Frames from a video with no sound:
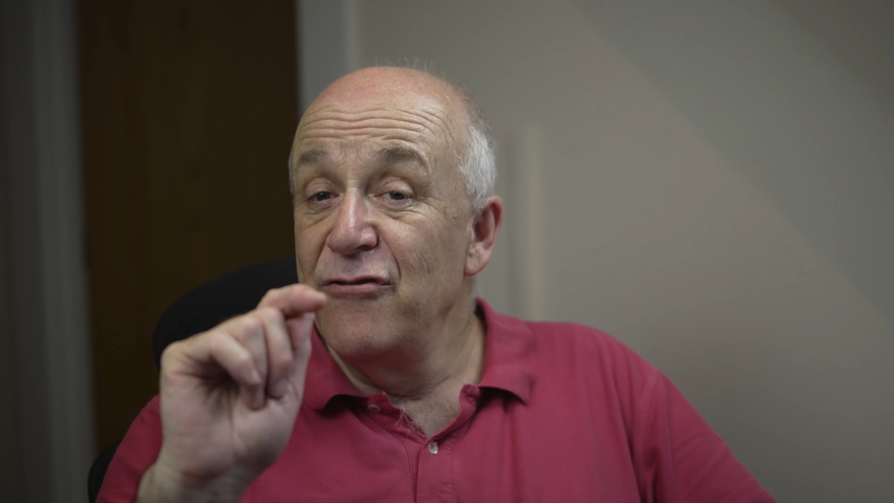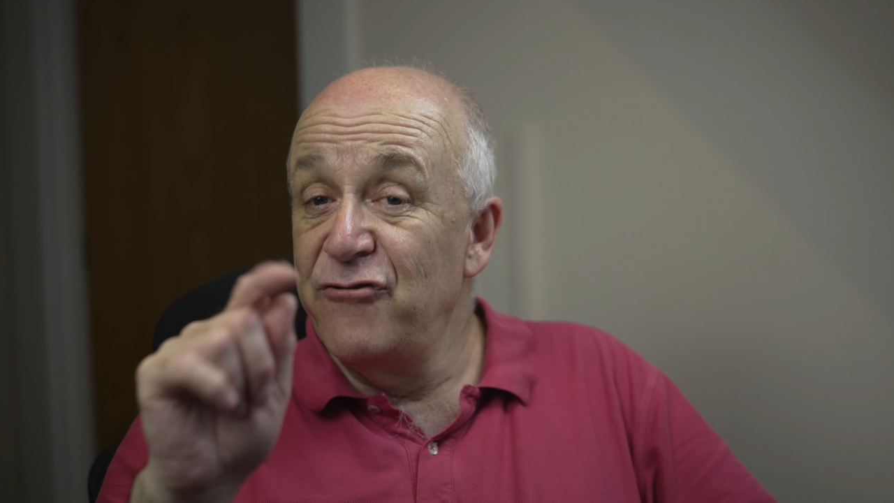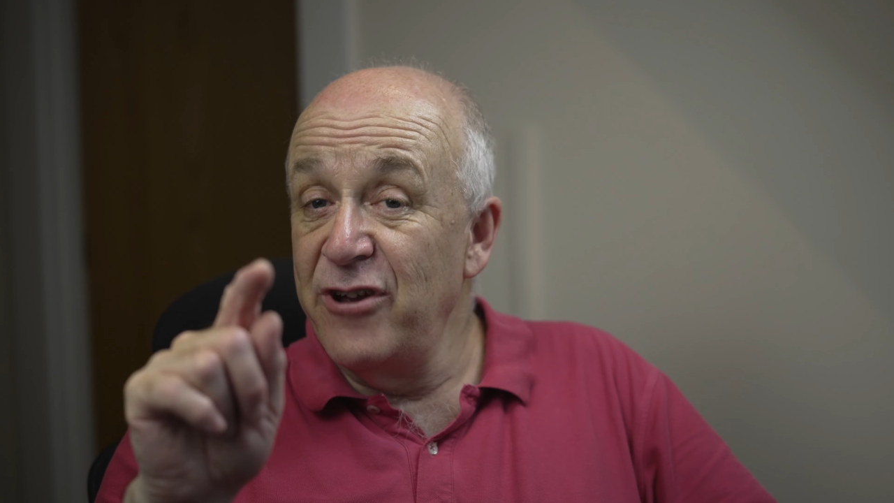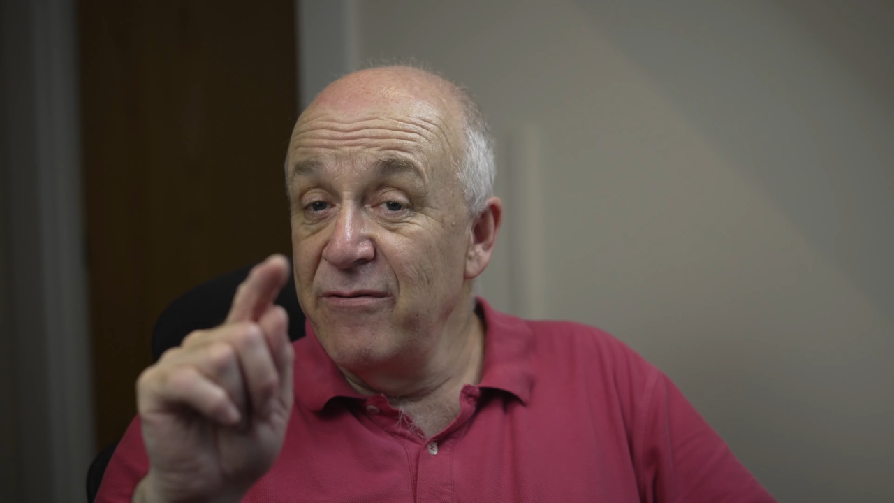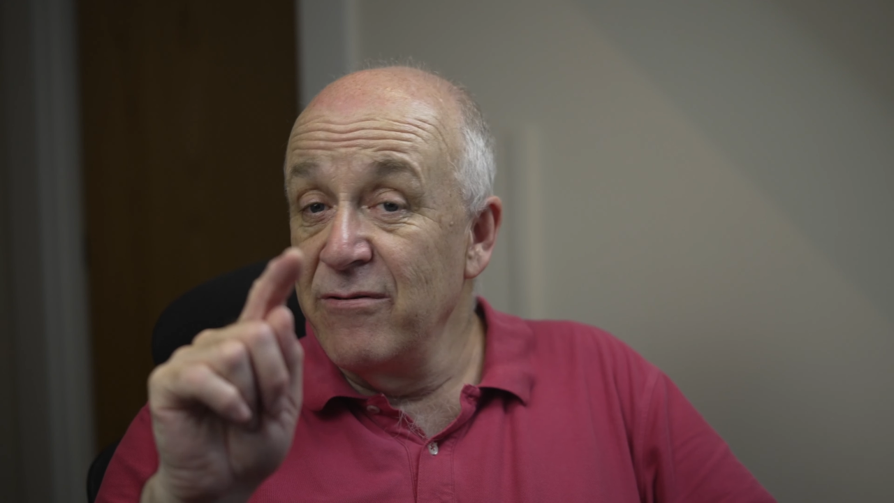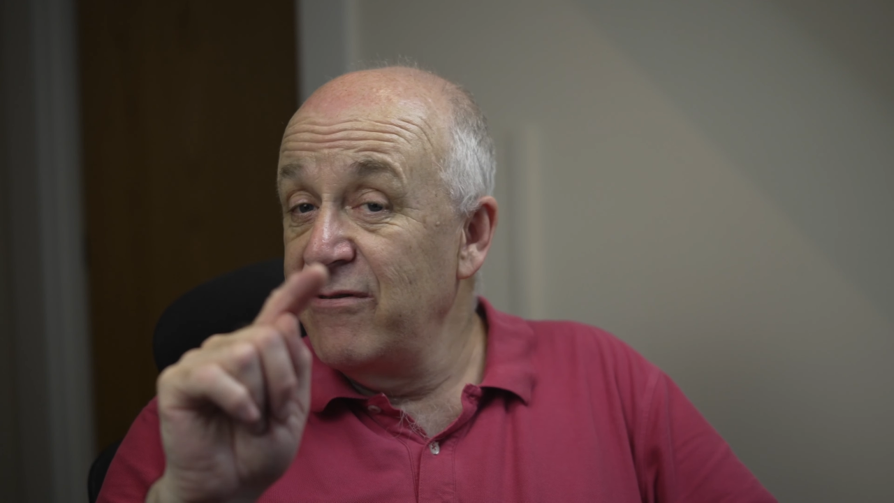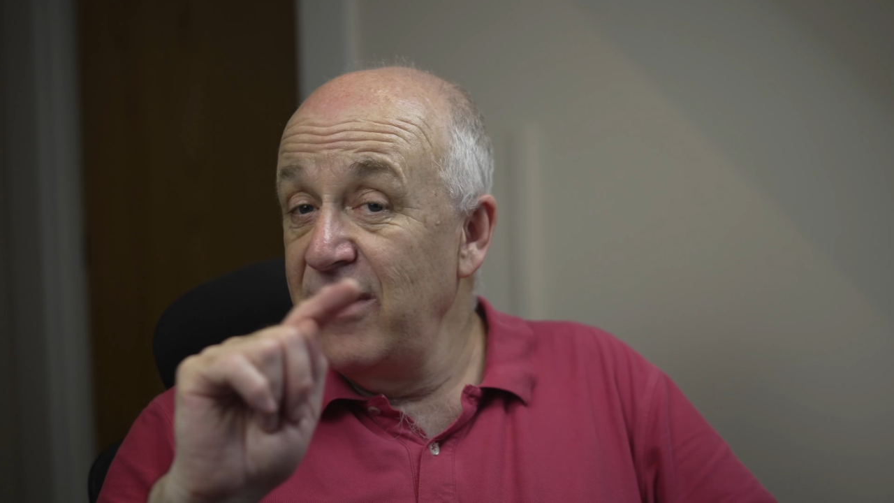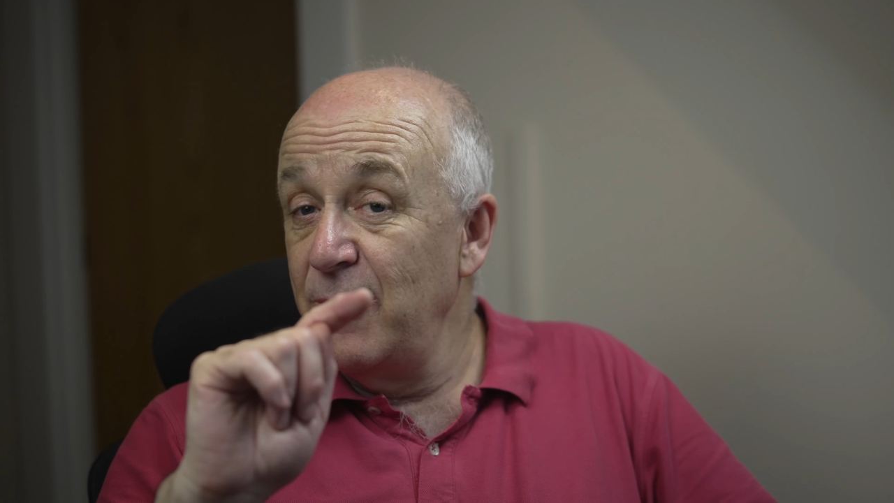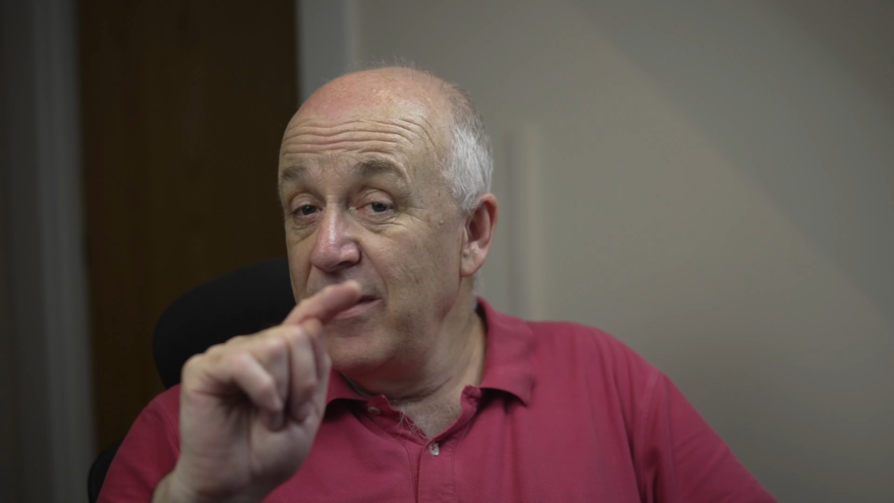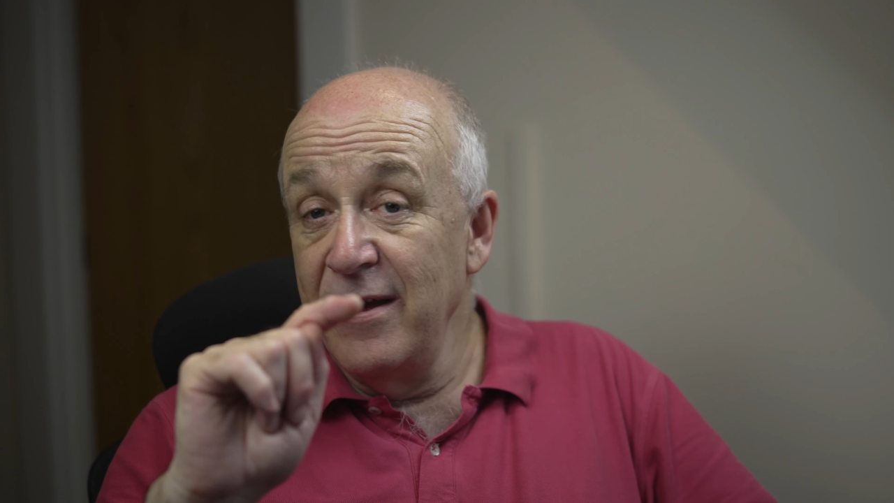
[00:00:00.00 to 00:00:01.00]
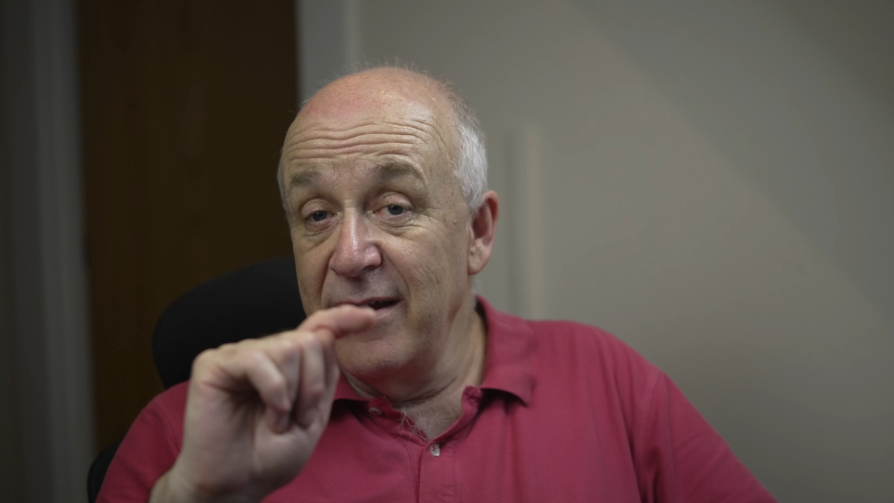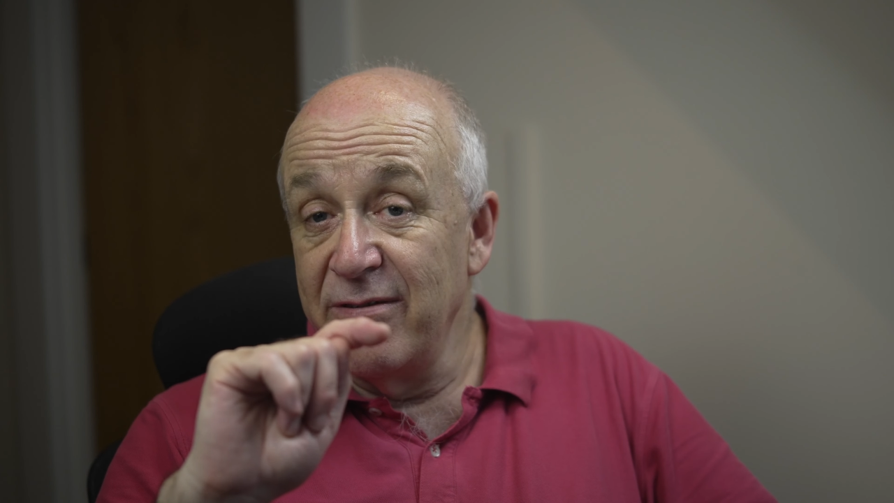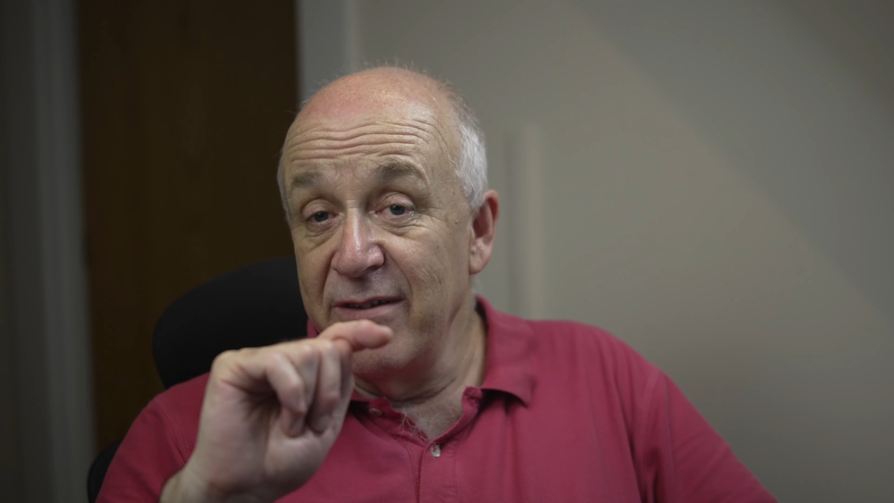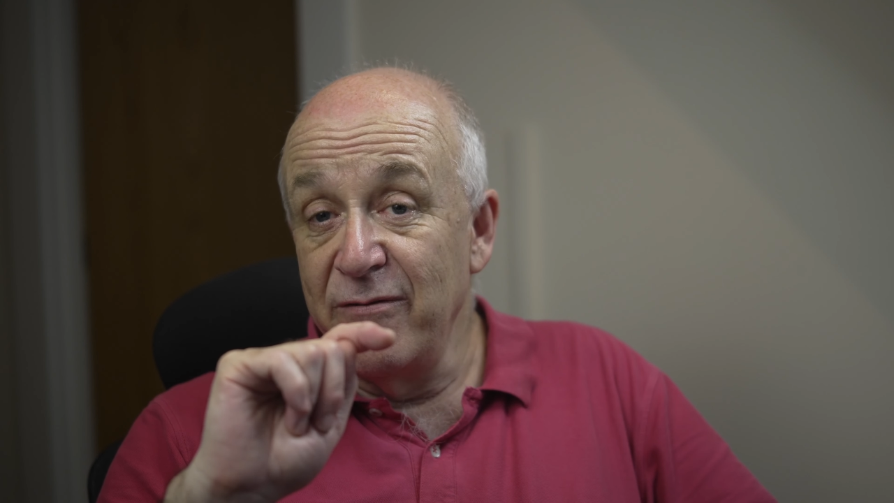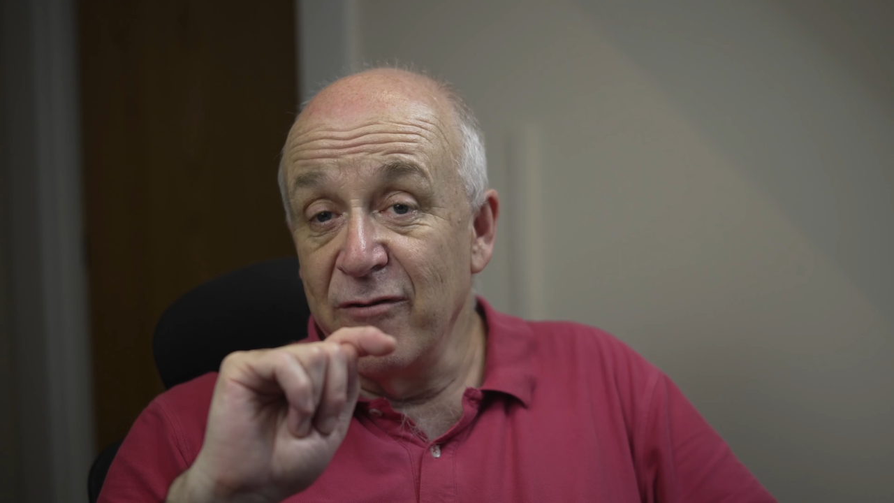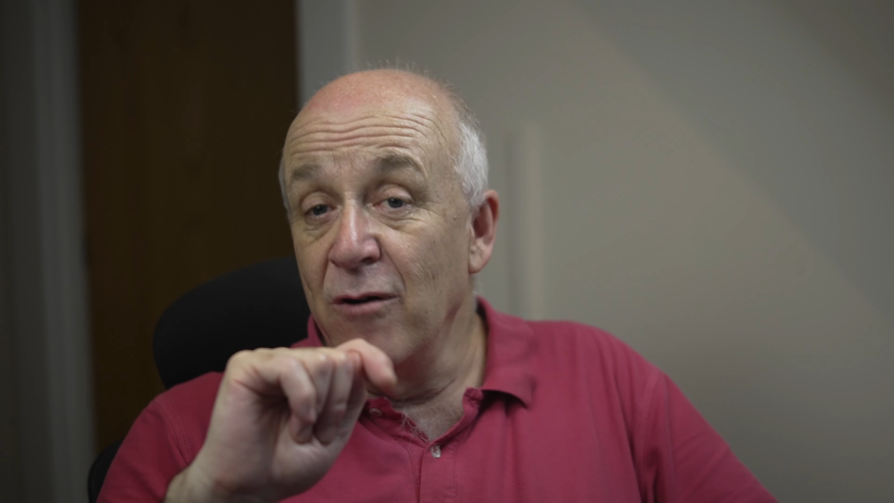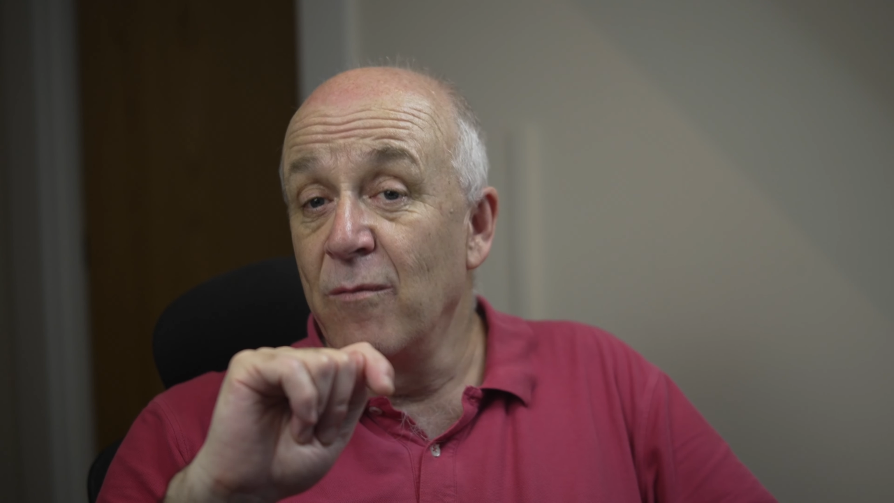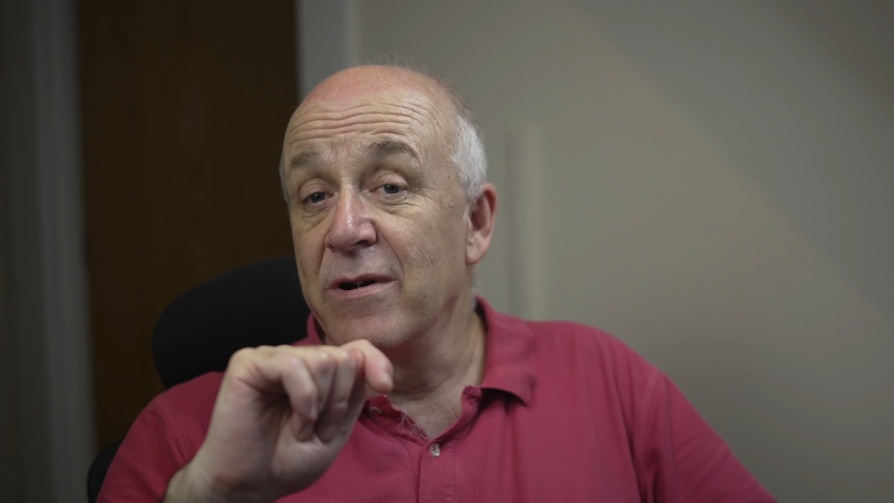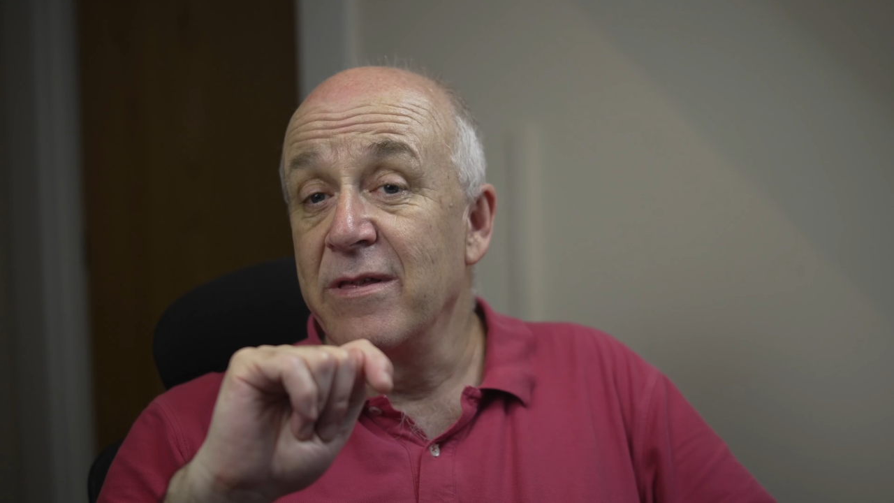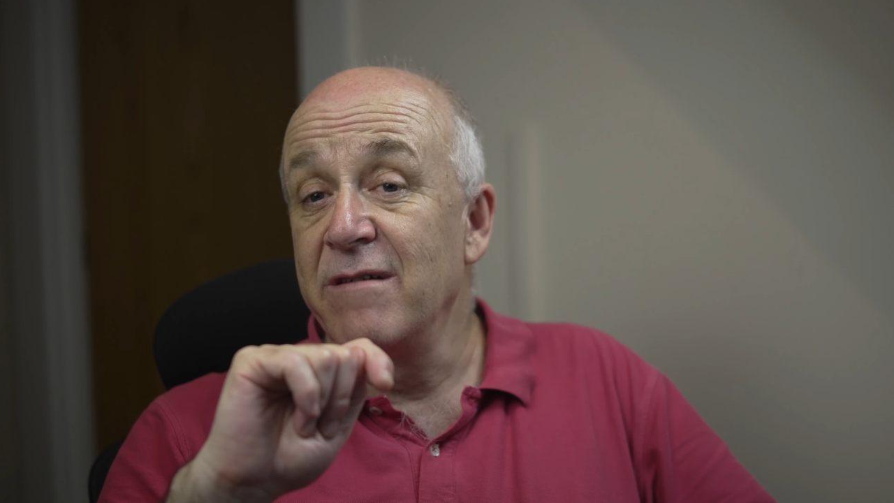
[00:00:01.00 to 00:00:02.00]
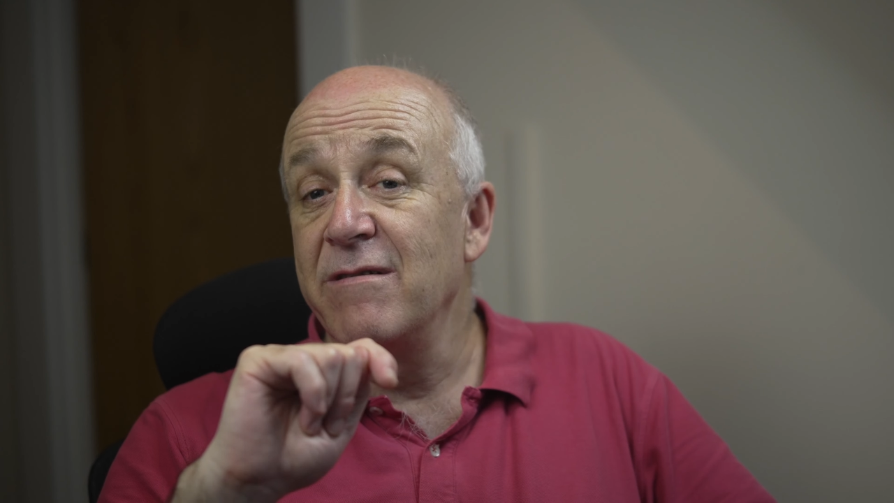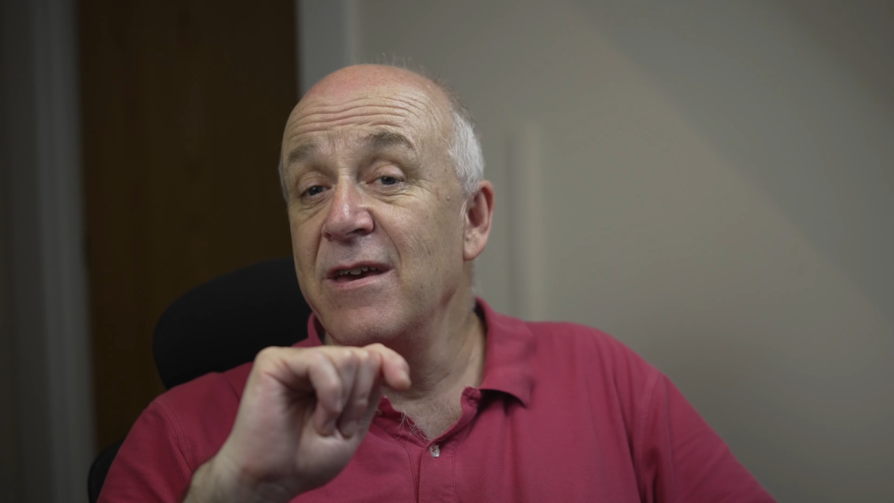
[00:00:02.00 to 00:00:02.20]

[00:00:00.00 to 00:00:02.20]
General tip is, if you've got one of these,